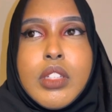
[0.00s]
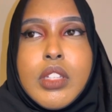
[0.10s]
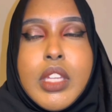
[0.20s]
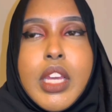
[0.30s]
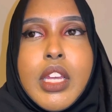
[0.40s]

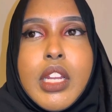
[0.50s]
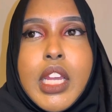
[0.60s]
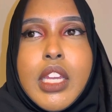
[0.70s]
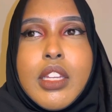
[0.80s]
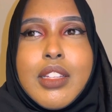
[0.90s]
yeah,
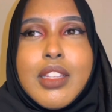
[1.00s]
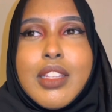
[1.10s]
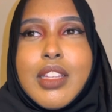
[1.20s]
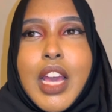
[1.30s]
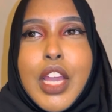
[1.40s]
like,
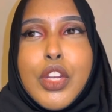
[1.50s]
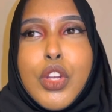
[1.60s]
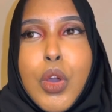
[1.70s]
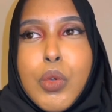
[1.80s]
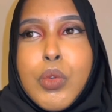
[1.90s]
I
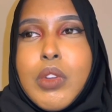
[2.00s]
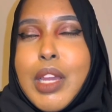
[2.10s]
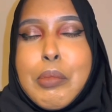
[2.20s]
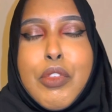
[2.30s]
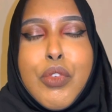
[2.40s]
know,
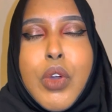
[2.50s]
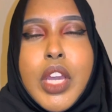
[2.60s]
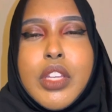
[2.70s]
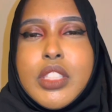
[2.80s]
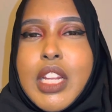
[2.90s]
like, before I
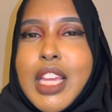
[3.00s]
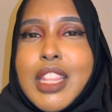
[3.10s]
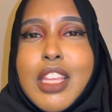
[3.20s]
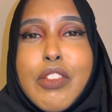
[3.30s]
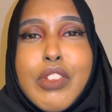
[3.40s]
used to, like,
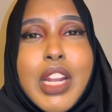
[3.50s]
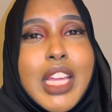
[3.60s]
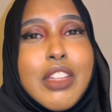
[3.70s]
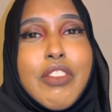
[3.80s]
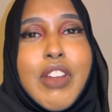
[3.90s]
think of,
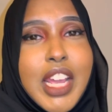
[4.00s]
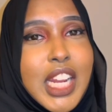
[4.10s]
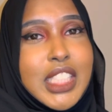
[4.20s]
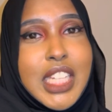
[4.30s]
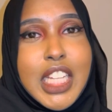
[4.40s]
like, the
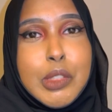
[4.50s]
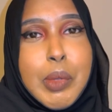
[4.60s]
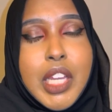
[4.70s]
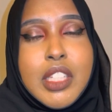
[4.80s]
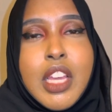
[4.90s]
finance
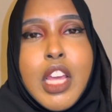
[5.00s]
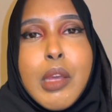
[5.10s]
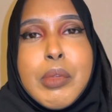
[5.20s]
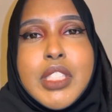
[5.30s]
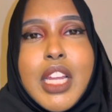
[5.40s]
aspect.
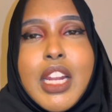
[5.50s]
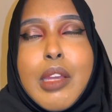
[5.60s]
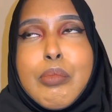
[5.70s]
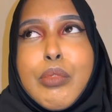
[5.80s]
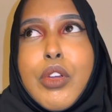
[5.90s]
It's kind of
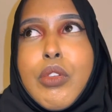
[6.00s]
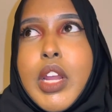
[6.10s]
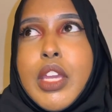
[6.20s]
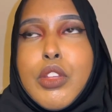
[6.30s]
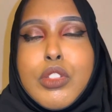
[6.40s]
like, bro,
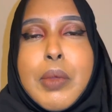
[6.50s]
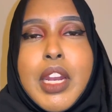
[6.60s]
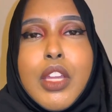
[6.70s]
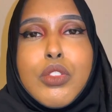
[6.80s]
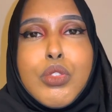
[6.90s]
like, you spend,
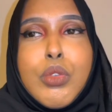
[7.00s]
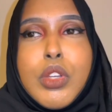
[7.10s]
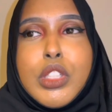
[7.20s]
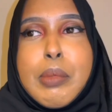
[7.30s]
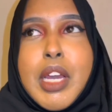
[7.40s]
like,
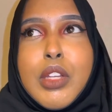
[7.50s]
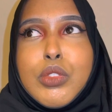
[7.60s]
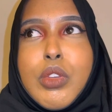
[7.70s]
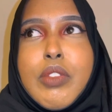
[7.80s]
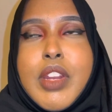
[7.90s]
£200
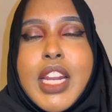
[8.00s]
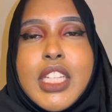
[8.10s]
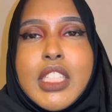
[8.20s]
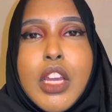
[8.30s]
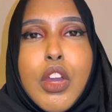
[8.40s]
or even
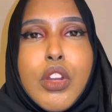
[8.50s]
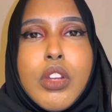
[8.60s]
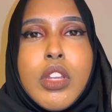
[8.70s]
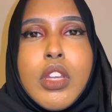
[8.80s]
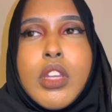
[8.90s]
less, like,
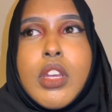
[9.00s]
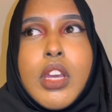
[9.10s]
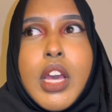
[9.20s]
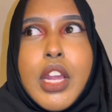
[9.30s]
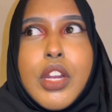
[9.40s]
on,
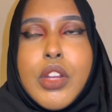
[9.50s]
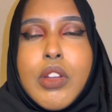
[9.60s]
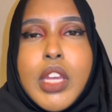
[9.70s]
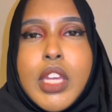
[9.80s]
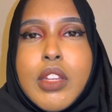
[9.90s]
I don't know,
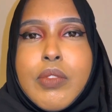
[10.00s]
like,